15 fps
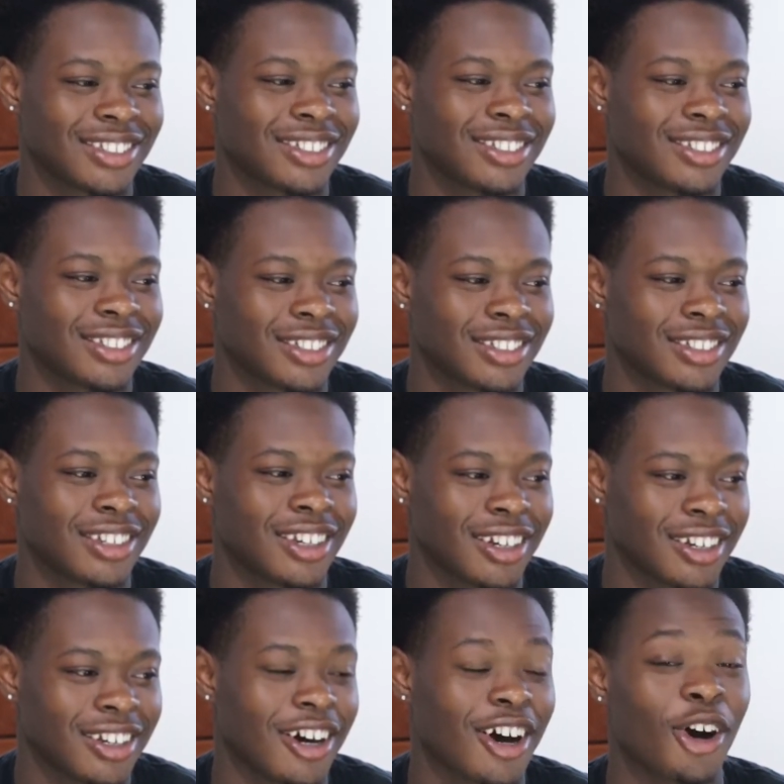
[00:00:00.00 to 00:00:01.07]
okay, I
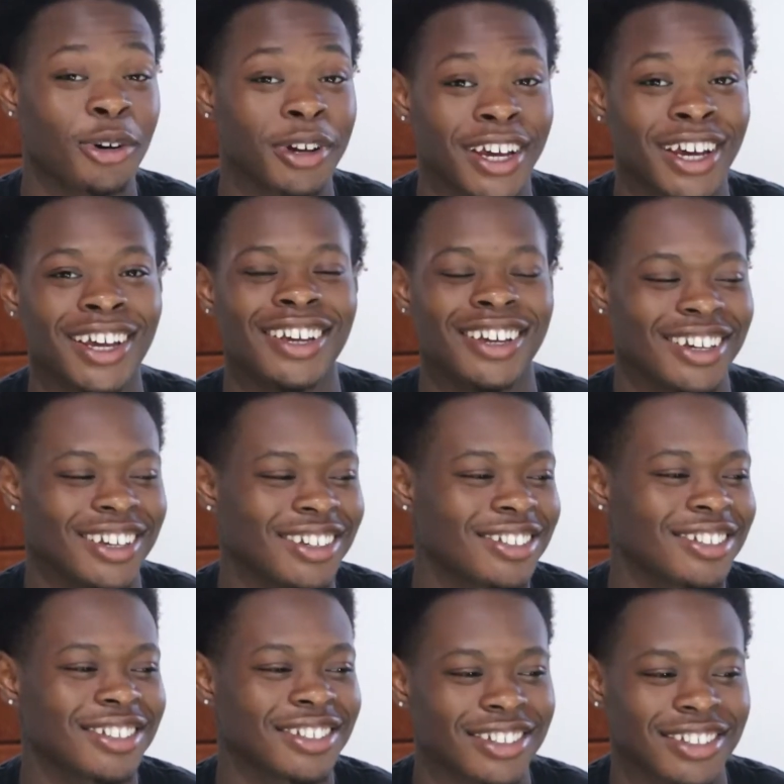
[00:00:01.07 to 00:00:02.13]
pull up, I'm okay. on
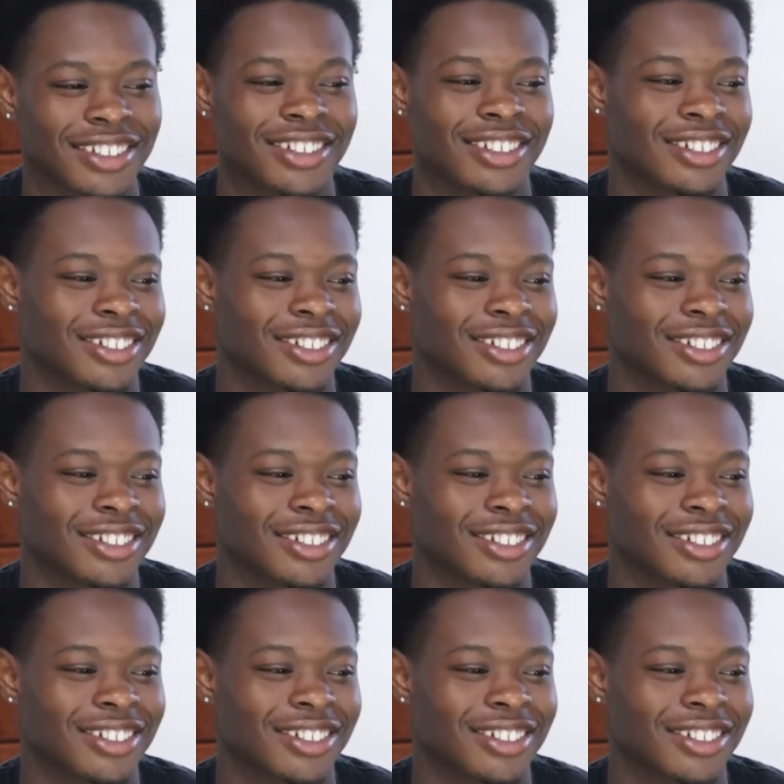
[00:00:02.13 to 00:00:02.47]
okay,